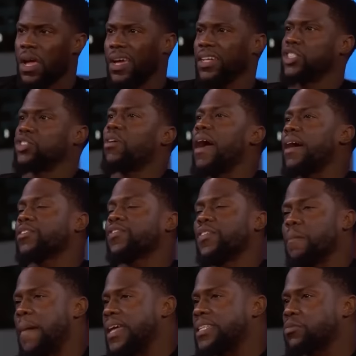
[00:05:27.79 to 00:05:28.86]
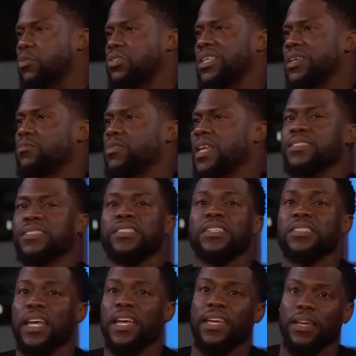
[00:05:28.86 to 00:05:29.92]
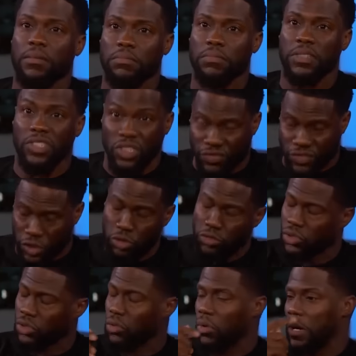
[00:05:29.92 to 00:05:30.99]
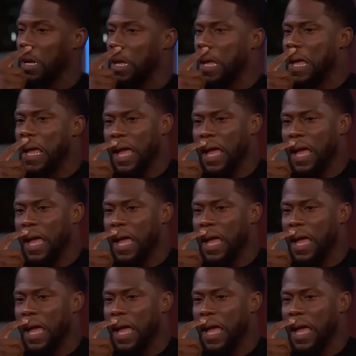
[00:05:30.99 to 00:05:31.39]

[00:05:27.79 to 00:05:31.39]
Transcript: And the tryouts for the basketball team was at 6 a.m. This is a true story.